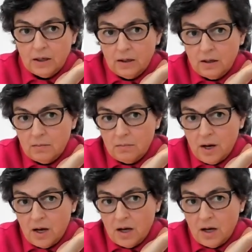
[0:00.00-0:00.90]

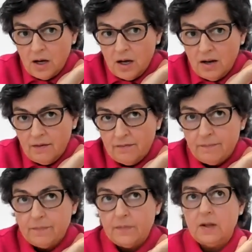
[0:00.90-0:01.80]

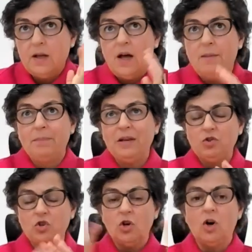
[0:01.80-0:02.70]
a
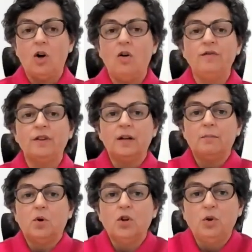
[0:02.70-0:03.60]
picture of a
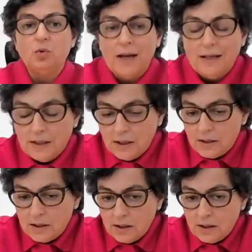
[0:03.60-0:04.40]
more united